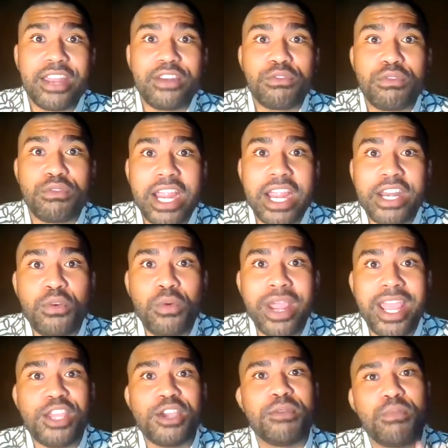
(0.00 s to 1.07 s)
And right
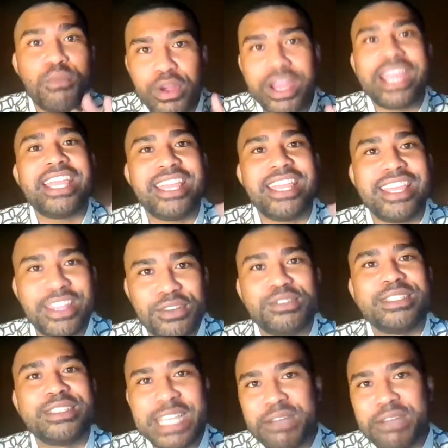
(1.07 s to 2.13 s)
away, you're breaking
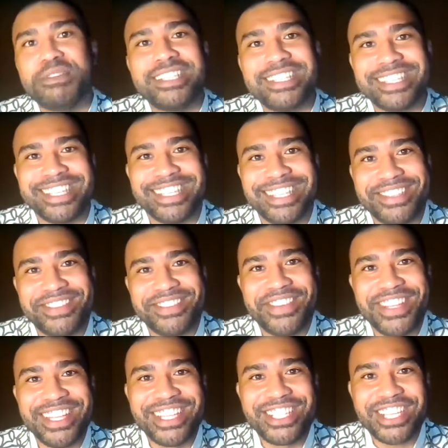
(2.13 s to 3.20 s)
those sequences
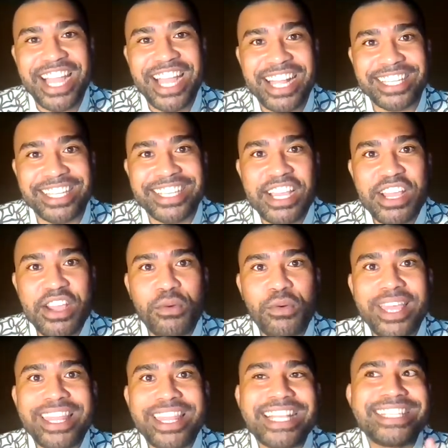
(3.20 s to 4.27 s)
for the child,
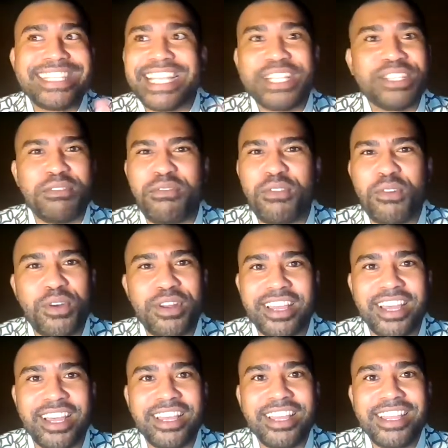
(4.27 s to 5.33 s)
where that sense of
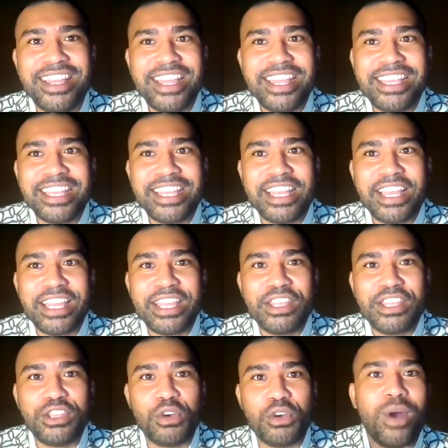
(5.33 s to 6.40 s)
order.
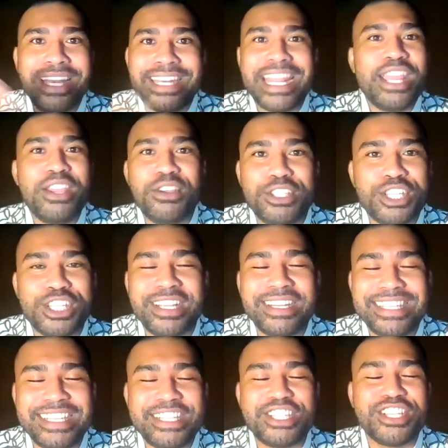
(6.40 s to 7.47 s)
One day you're
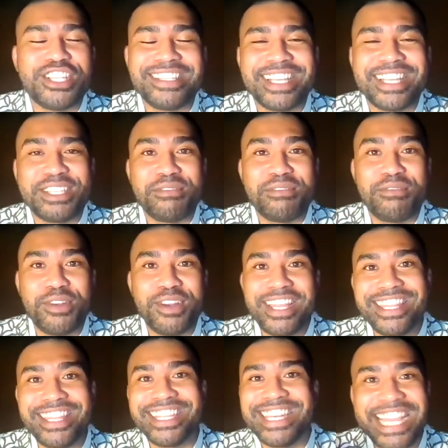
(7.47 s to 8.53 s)
teaching sense of order,
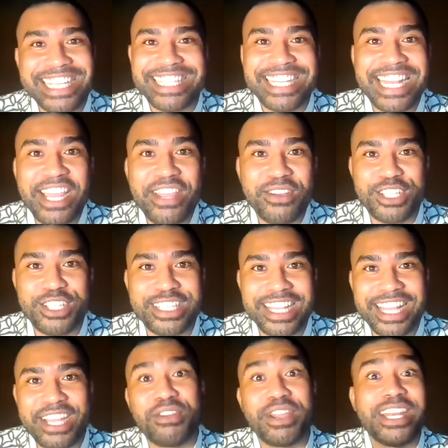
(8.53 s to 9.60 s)
and the next day you're just
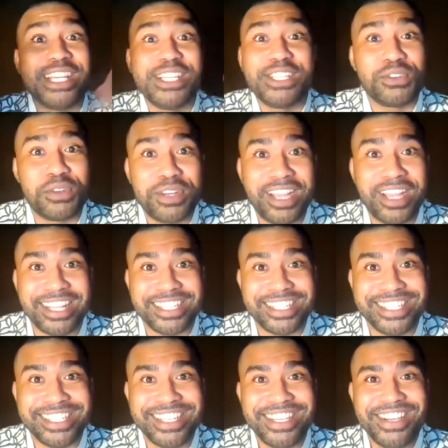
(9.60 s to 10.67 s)
like creating
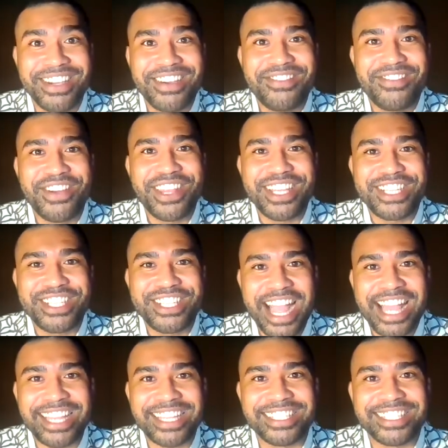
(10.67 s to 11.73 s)
shortcuts for the child.